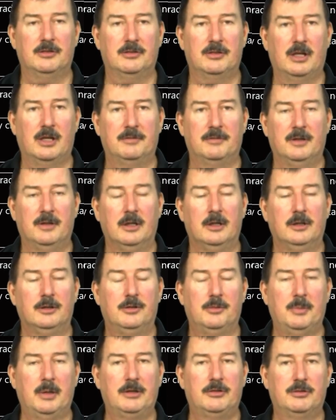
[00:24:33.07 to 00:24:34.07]
stuff to
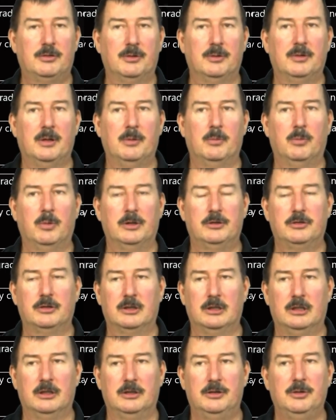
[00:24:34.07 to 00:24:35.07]
make sure that what you're
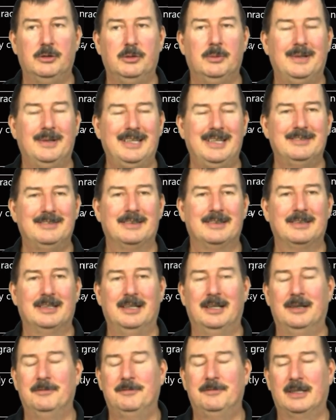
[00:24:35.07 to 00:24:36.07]
going to do isn't
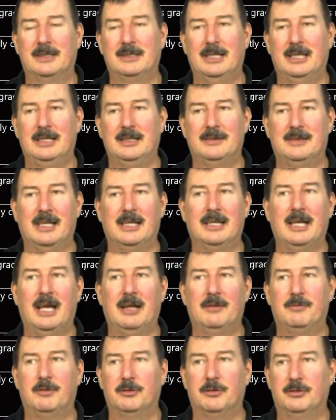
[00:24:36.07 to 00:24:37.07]
going to affect anything
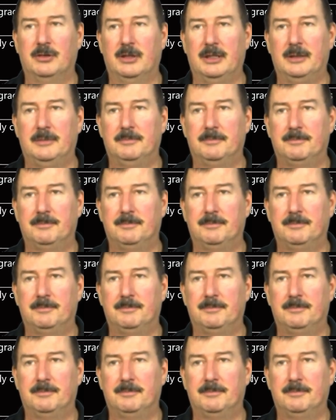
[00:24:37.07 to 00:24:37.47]
adversely.